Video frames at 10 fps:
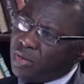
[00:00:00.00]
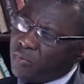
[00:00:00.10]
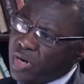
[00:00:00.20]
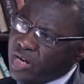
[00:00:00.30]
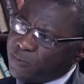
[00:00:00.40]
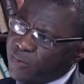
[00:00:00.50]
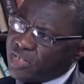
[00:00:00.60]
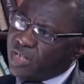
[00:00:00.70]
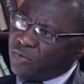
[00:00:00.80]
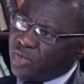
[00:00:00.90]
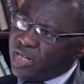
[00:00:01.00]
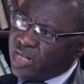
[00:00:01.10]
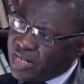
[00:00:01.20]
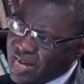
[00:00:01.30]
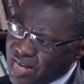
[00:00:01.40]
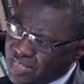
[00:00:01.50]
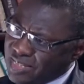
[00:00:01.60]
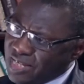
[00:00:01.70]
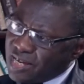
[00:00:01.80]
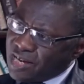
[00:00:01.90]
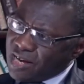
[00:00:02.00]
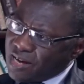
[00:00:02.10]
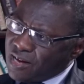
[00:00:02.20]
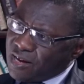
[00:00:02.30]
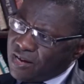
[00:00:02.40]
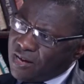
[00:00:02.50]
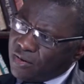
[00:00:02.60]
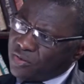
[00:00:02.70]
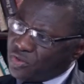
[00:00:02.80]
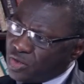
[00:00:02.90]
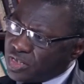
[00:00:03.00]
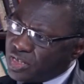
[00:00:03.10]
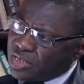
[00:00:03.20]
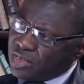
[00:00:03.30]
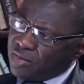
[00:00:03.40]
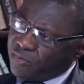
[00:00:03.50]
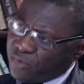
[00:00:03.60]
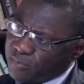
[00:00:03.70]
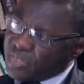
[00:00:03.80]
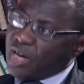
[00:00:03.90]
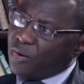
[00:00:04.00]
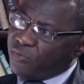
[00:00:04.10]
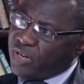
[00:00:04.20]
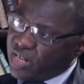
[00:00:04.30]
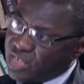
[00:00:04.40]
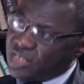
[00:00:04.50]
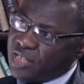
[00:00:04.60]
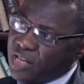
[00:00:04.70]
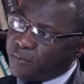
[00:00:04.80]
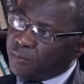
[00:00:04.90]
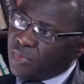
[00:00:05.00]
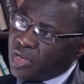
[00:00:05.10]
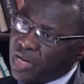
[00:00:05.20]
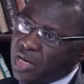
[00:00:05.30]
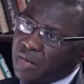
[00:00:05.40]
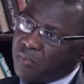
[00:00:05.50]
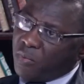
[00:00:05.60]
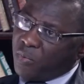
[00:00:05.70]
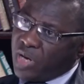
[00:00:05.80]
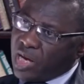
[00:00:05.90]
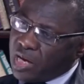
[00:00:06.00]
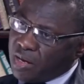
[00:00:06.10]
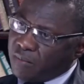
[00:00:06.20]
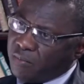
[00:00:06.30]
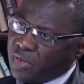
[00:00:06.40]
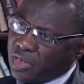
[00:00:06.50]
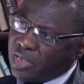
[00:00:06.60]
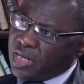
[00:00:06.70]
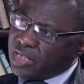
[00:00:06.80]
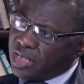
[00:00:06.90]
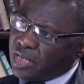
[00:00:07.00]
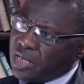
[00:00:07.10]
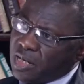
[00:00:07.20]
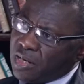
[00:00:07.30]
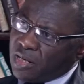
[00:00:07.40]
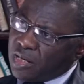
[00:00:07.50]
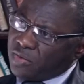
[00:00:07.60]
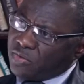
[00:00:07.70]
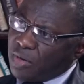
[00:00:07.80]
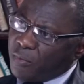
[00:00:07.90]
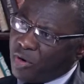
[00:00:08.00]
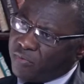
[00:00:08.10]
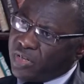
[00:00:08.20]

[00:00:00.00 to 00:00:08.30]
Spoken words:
We are expected to get the gas resources from Sankofa next year. We are getting some of